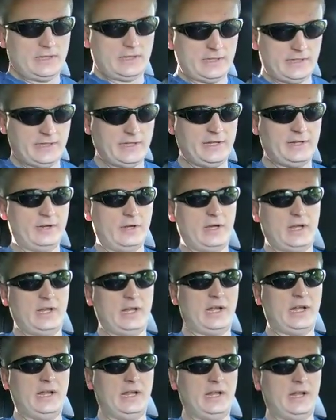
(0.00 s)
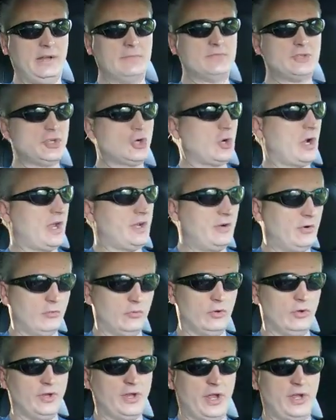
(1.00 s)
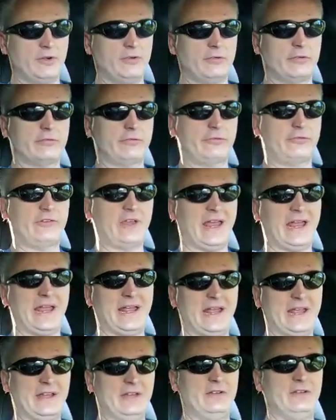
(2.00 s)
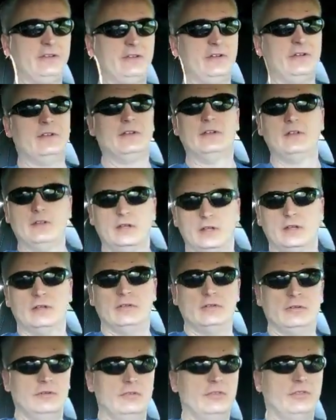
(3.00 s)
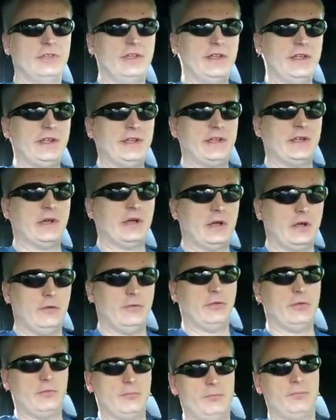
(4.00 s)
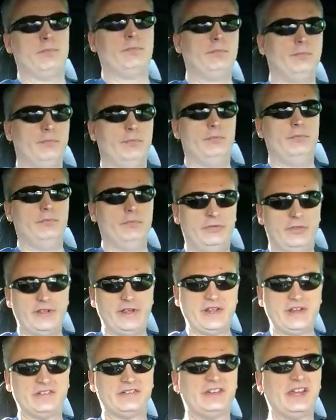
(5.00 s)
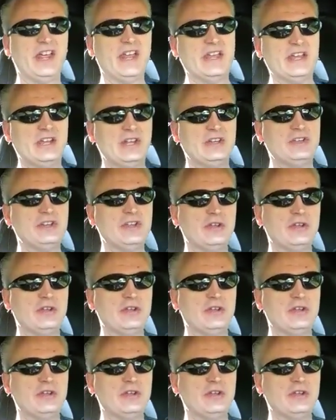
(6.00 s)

Uh, you know, I, am sure I don't really understand the uh, the the intended